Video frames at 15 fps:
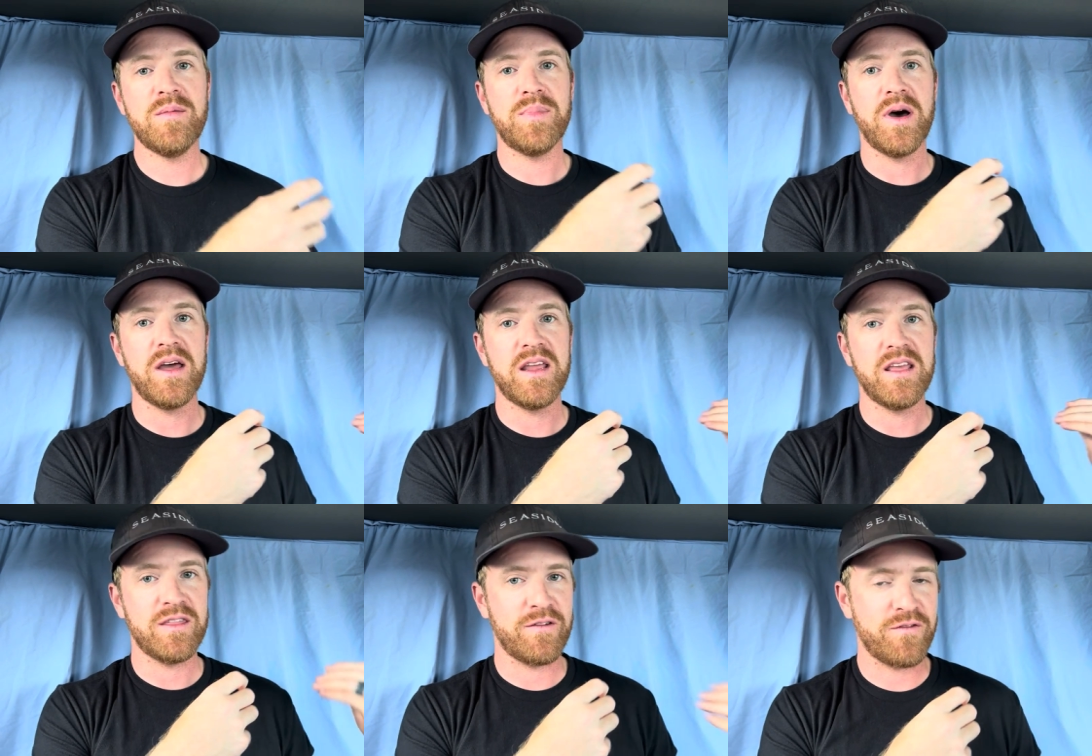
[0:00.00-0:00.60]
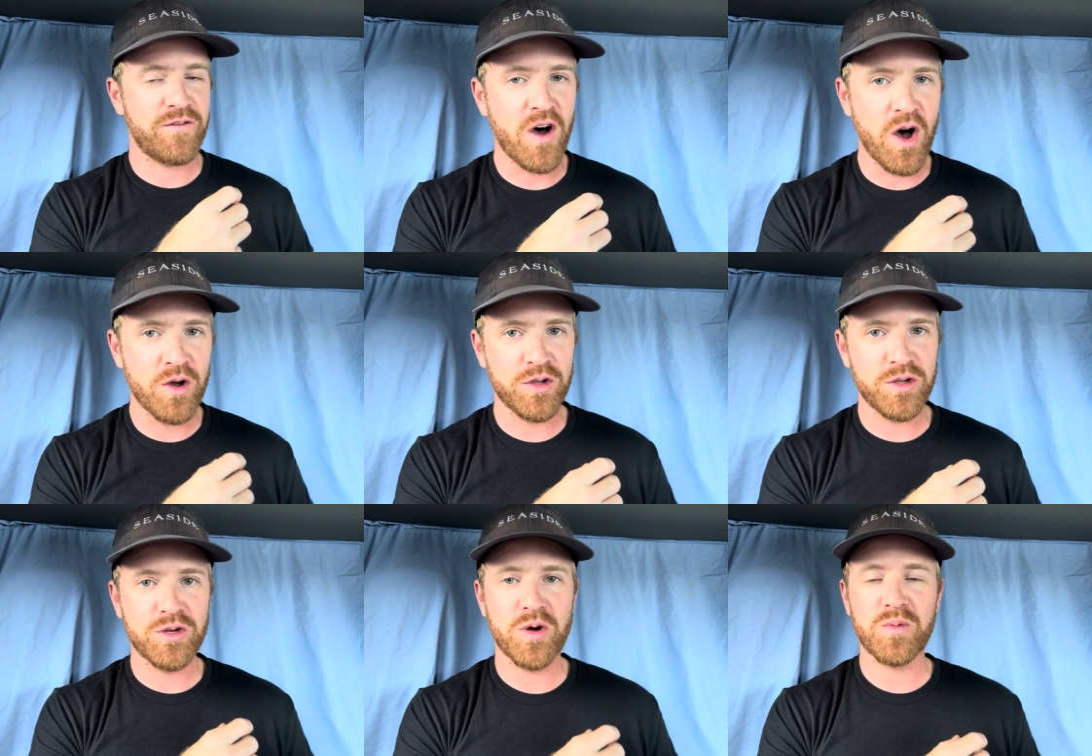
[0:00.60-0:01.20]
But in the
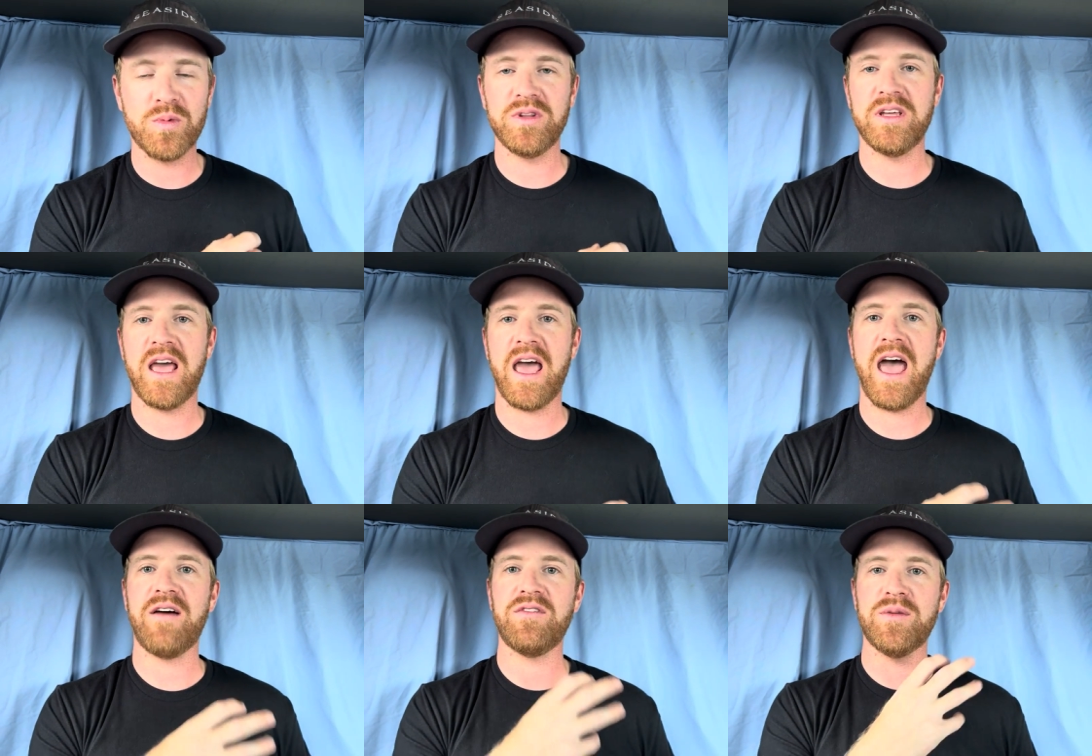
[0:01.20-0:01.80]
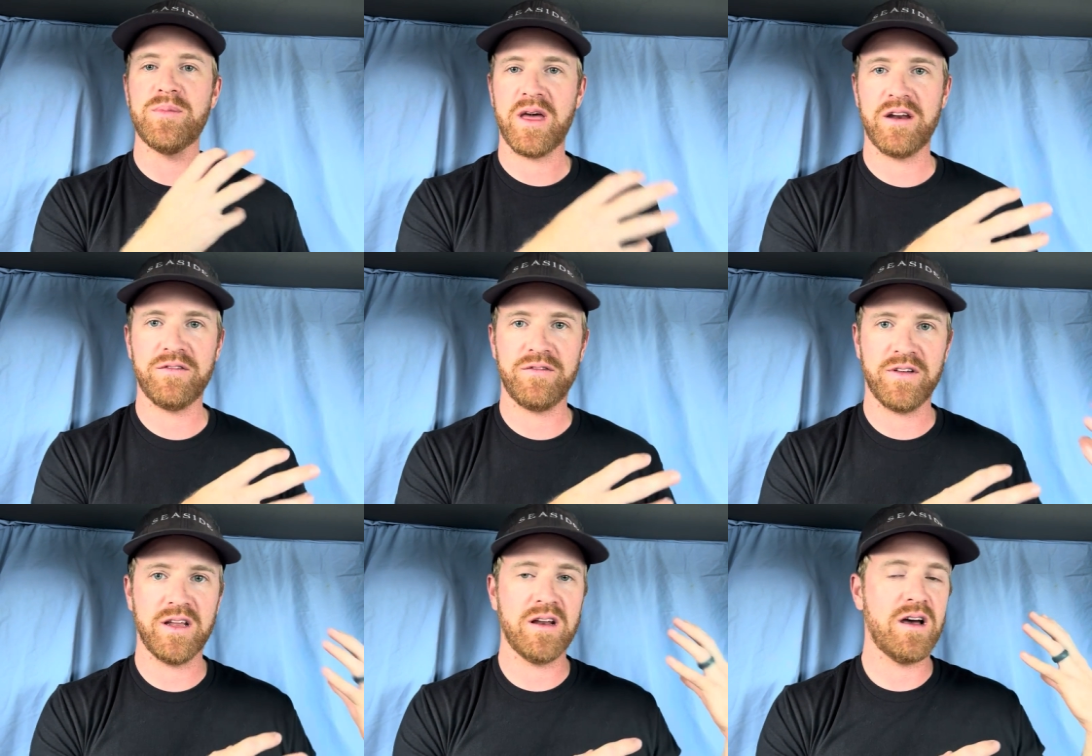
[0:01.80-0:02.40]
fall, you don't really have the
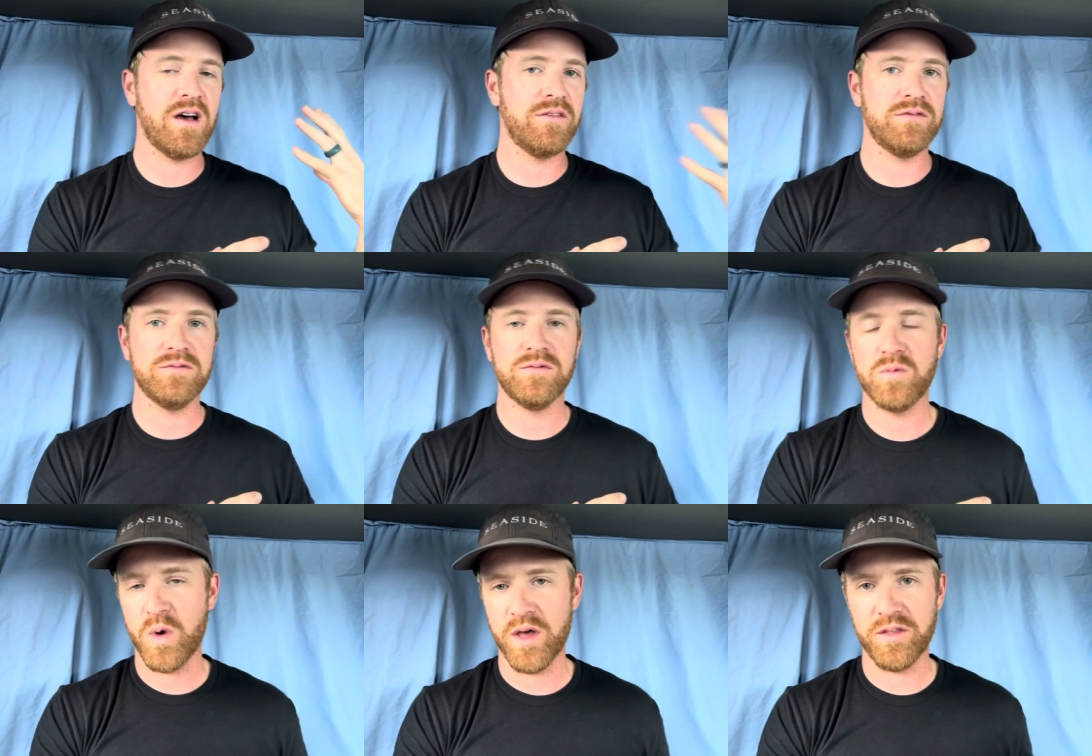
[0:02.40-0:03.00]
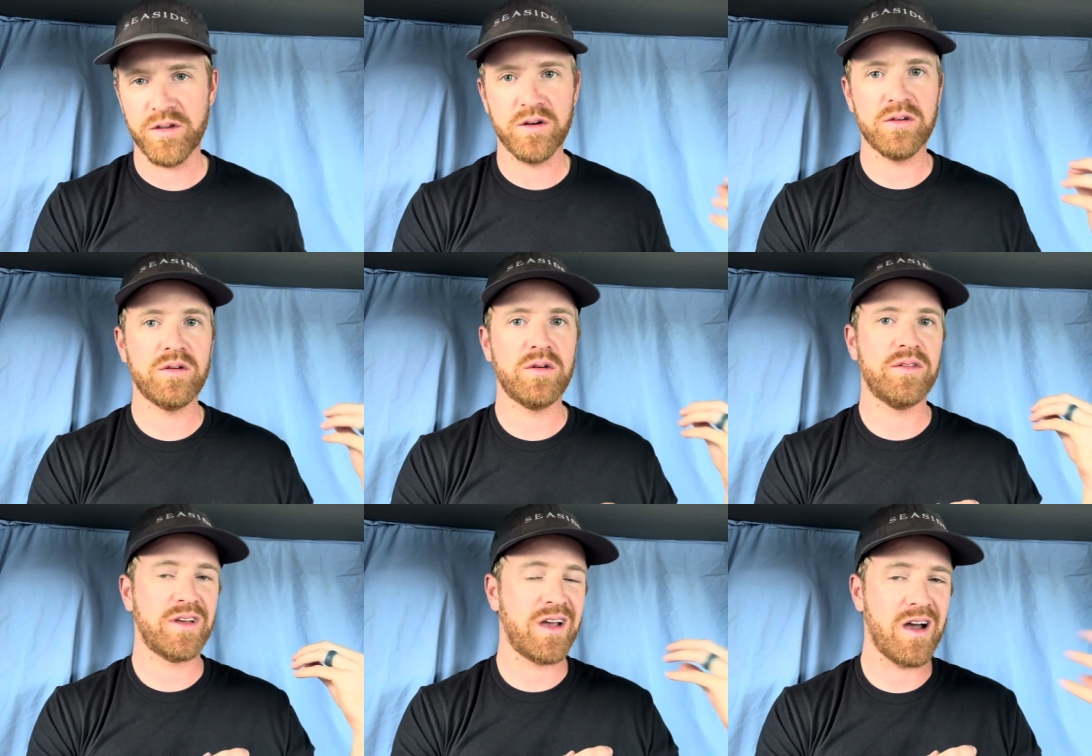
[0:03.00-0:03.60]
benefit of weather
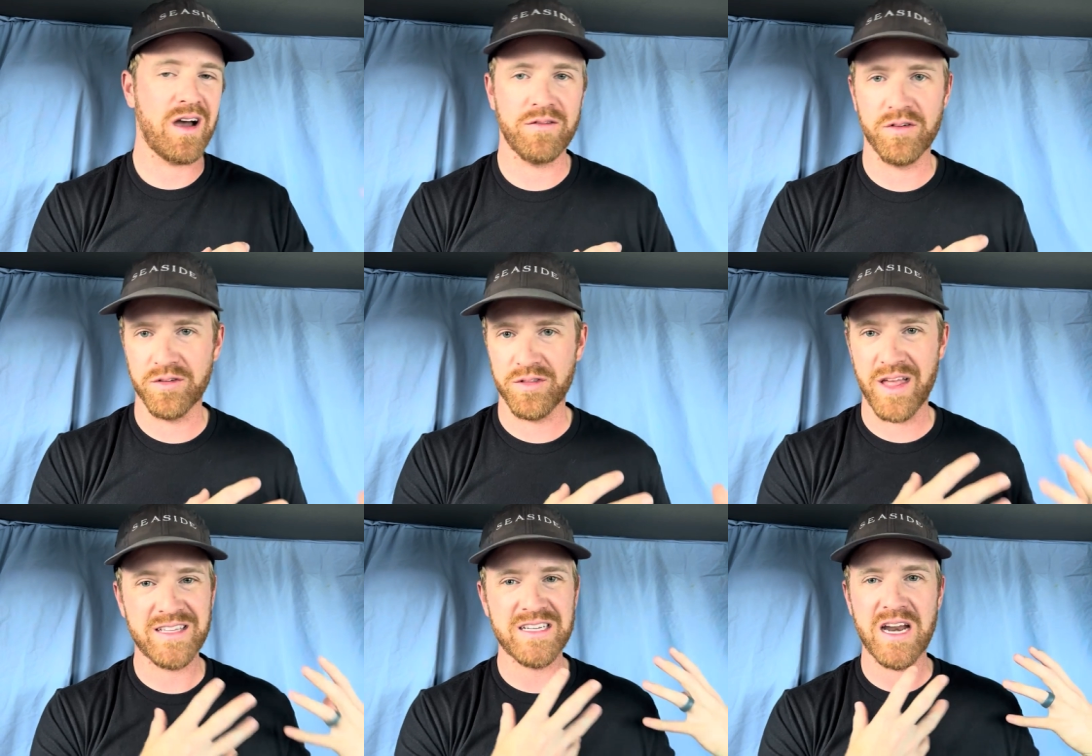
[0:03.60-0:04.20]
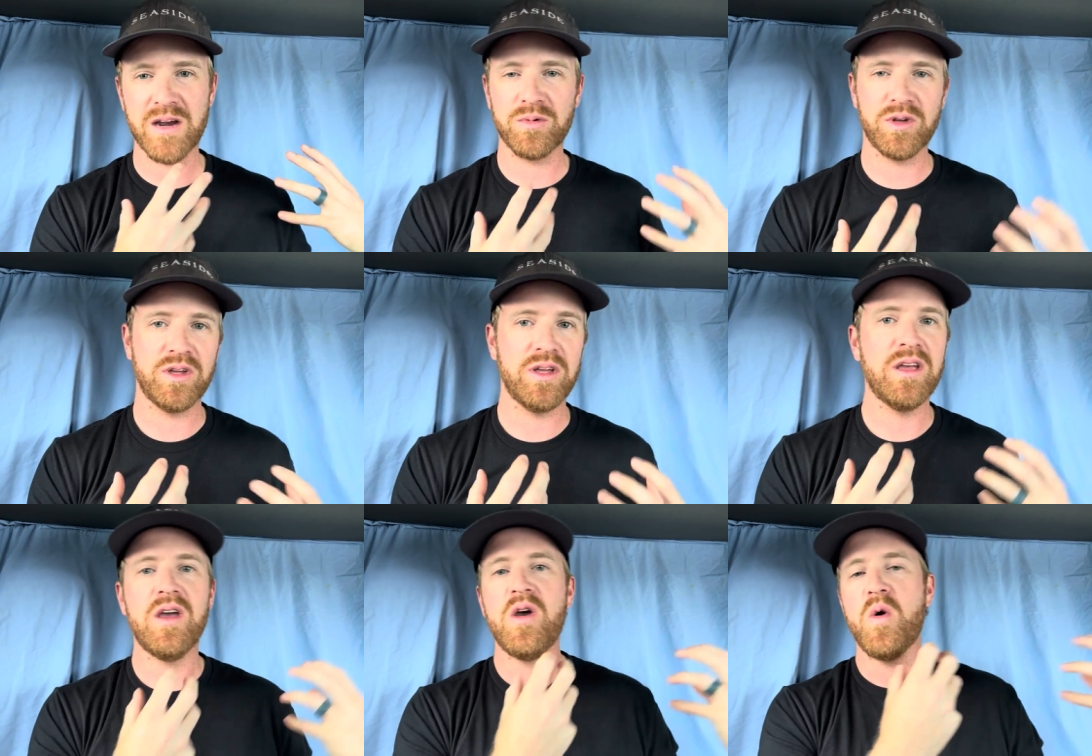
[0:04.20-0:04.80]
and the cover. That's not
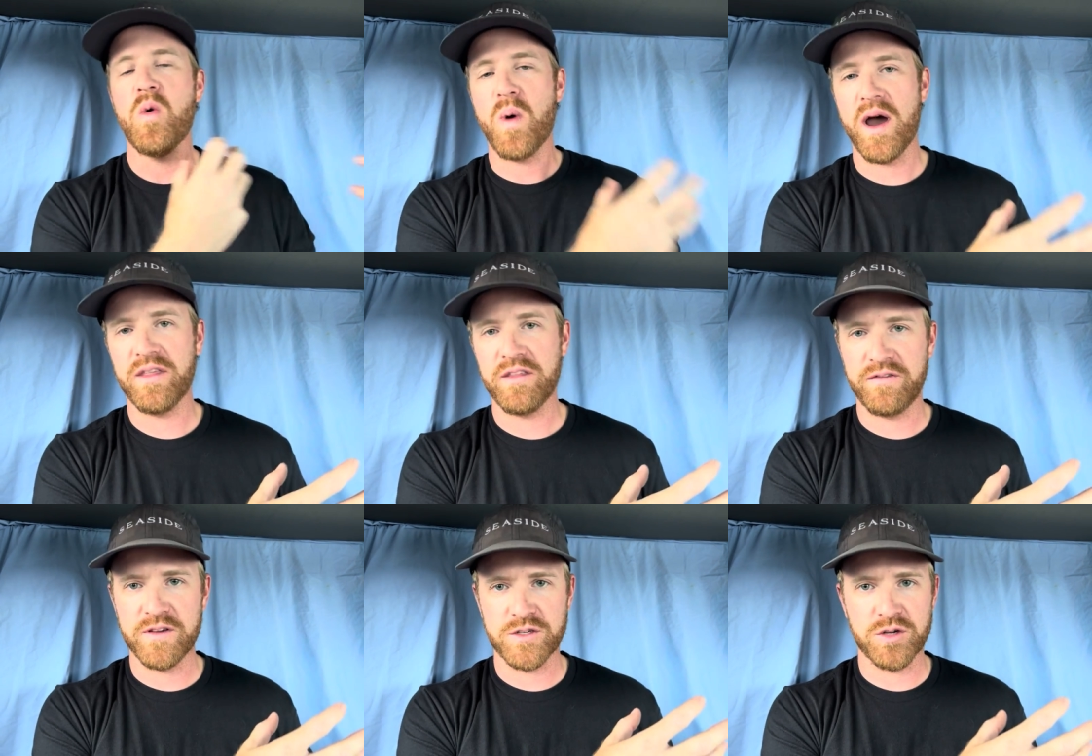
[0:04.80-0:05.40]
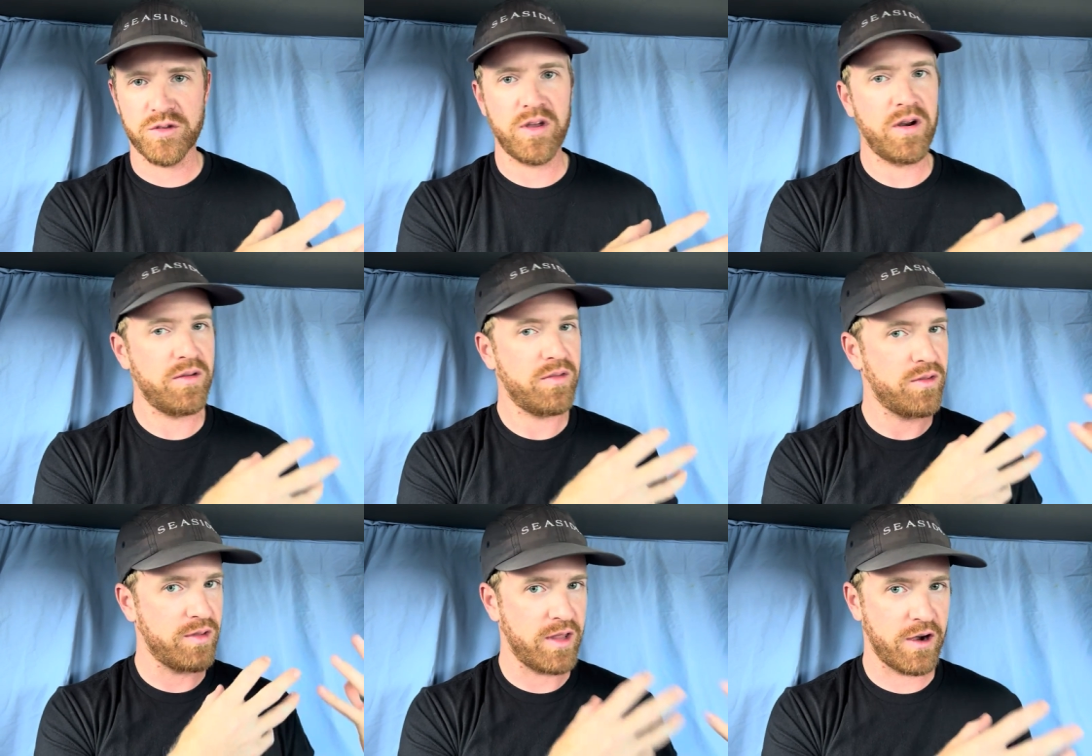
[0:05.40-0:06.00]
really why the fish are
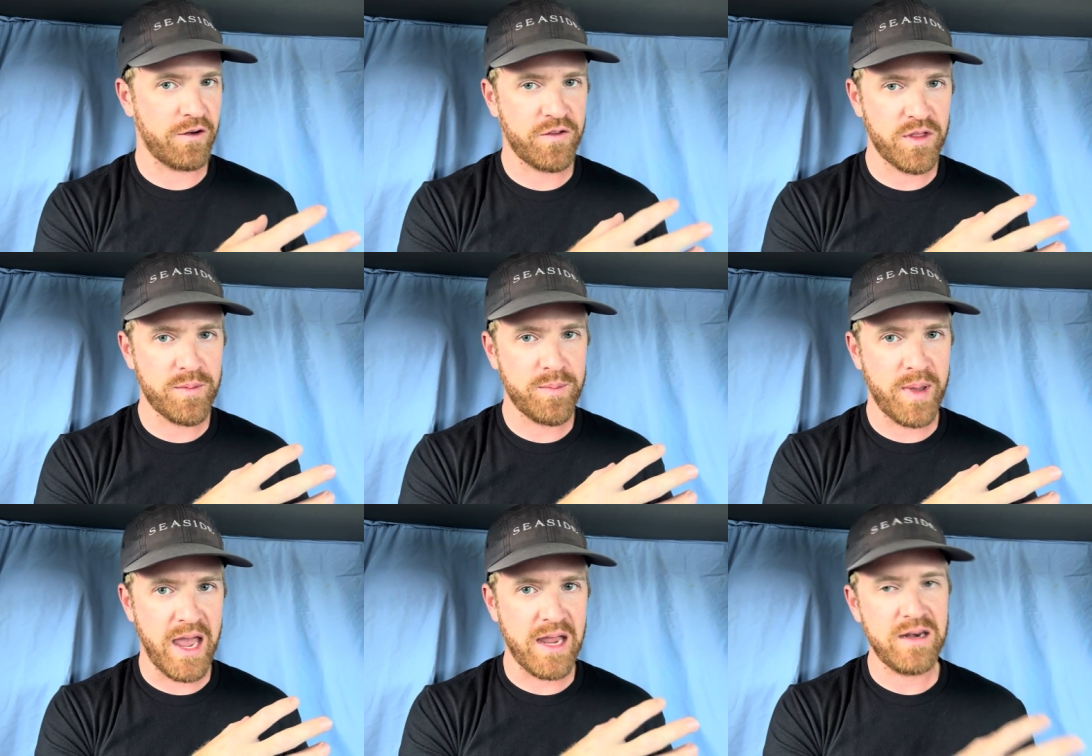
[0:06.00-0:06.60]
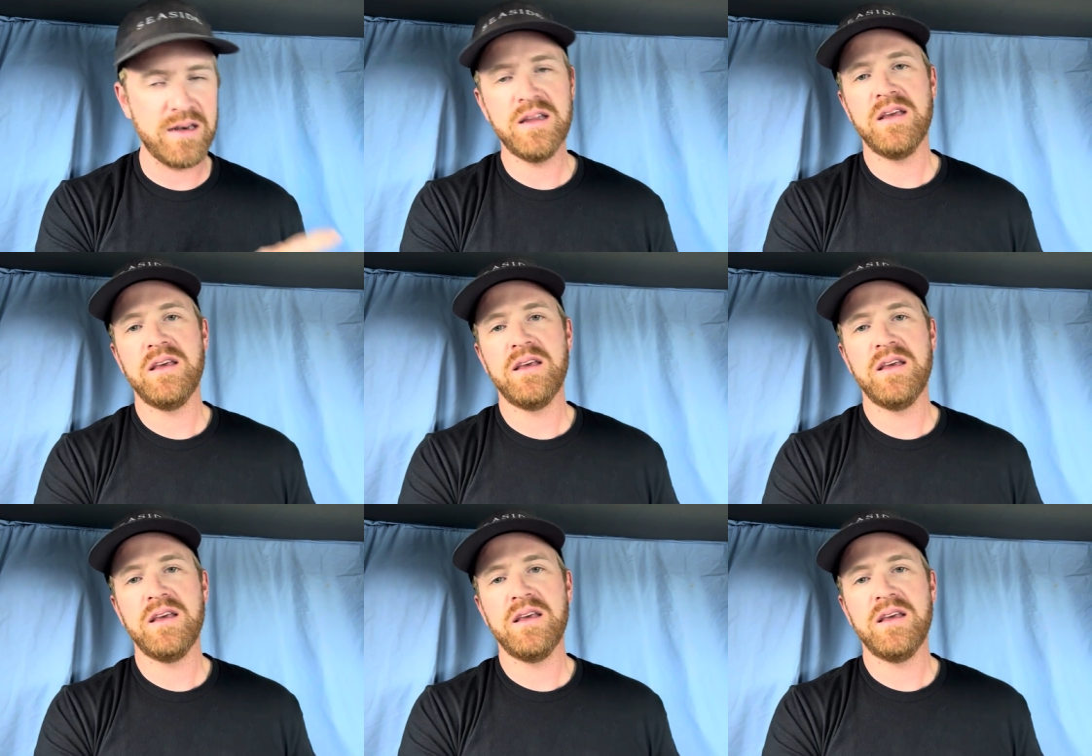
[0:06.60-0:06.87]
there. They're there for the bait.